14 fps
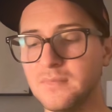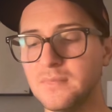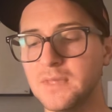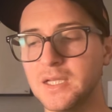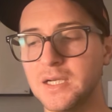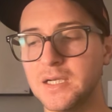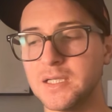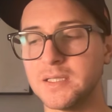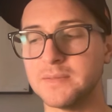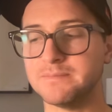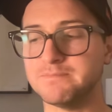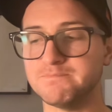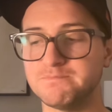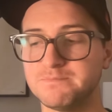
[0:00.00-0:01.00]
it's
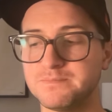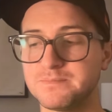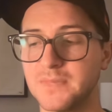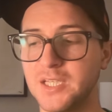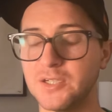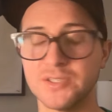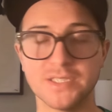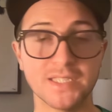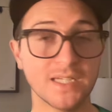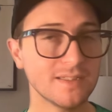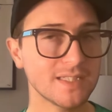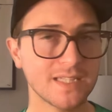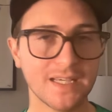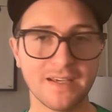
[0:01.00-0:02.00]

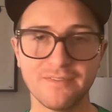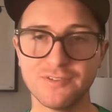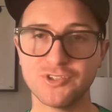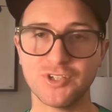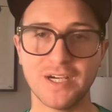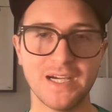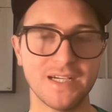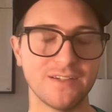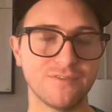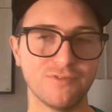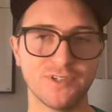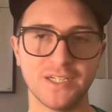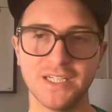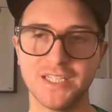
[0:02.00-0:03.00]
not like they haven't tried in
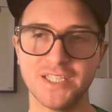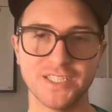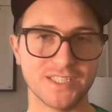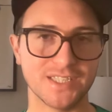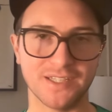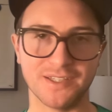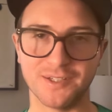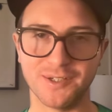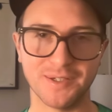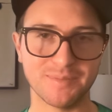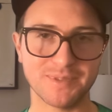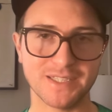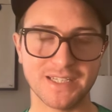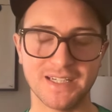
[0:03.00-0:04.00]
free agency, you know what
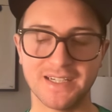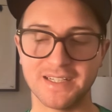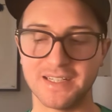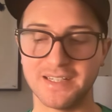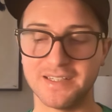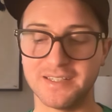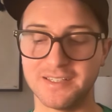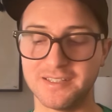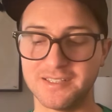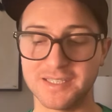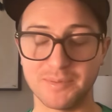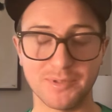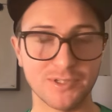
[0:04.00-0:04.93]
I'm saying? And then some of their